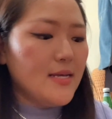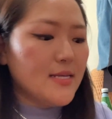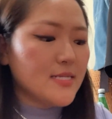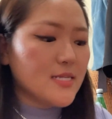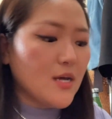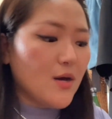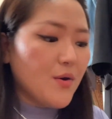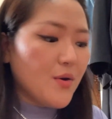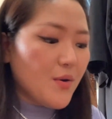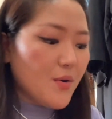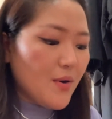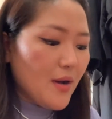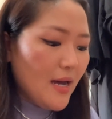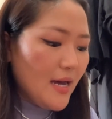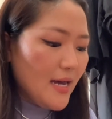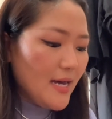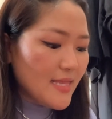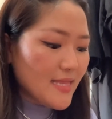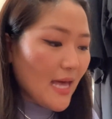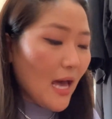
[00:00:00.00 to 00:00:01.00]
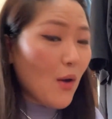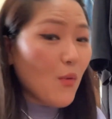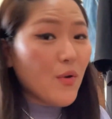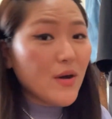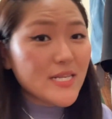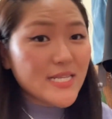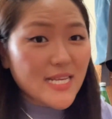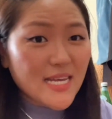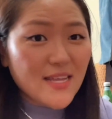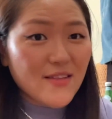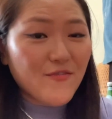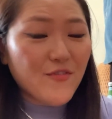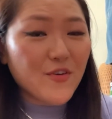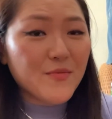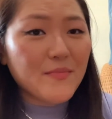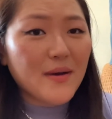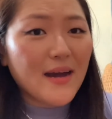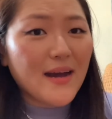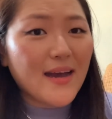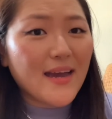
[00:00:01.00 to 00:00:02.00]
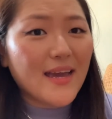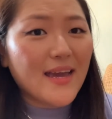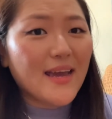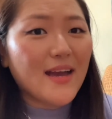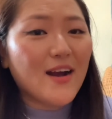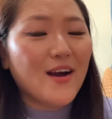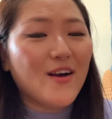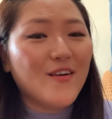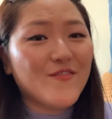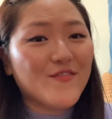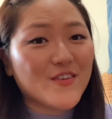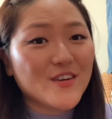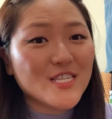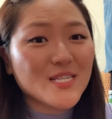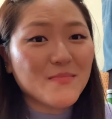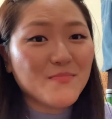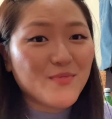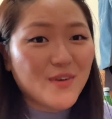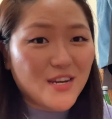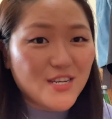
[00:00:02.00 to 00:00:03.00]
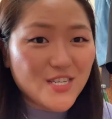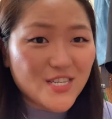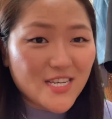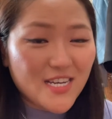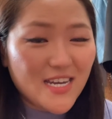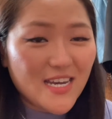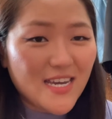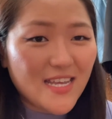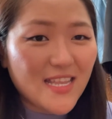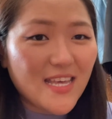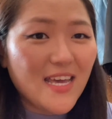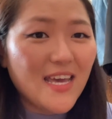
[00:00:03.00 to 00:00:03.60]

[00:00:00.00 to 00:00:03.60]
So that was it for my first impression